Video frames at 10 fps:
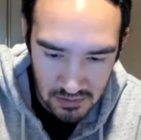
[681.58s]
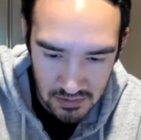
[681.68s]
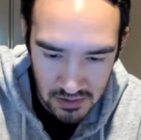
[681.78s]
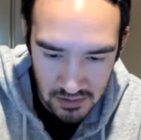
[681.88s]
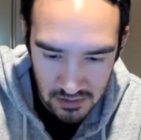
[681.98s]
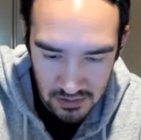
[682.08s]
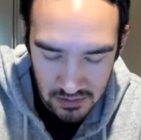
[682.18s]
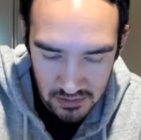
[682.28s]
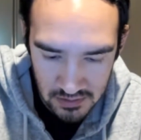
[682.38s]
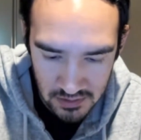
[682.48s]

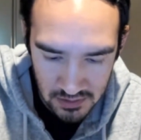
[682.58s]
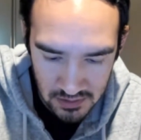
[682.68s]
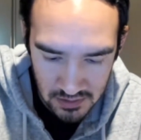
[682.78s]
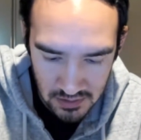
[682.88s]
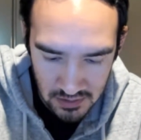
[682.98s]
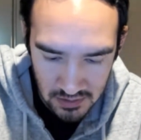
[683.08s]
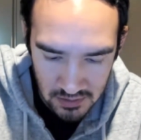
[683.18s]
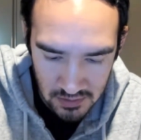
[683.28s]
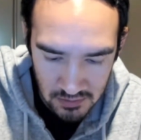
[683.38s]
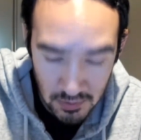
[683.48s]

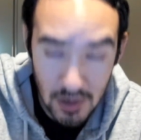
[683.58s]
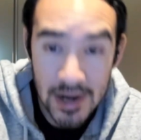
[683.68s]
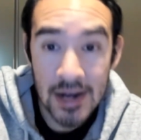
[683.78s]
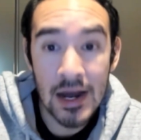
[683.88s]
Well, hey,